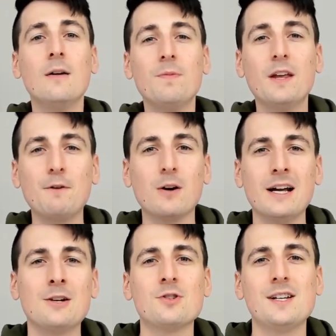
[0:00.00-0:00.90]
If you're
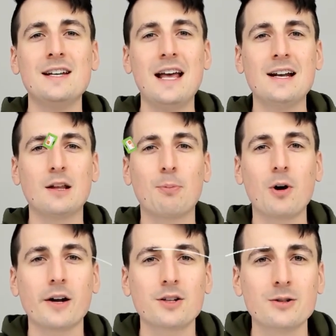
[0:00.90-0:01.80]
interested in any of the
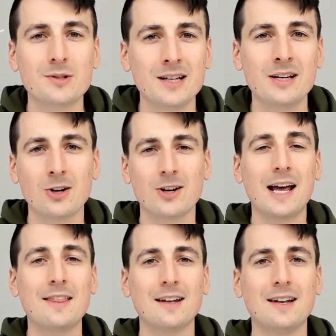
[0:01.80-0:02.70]
products you see here
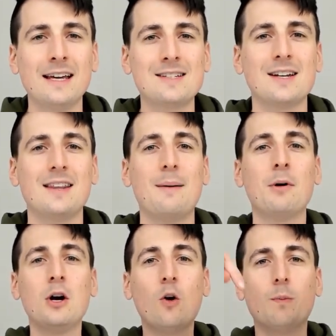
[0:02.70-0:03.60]
today, the links to them
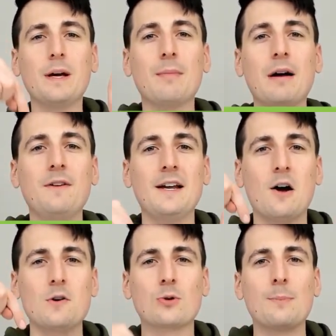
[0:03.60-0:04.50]
will be in my
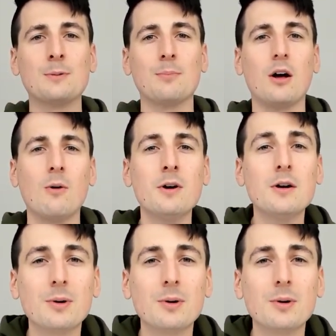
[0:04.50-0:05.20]
video description below.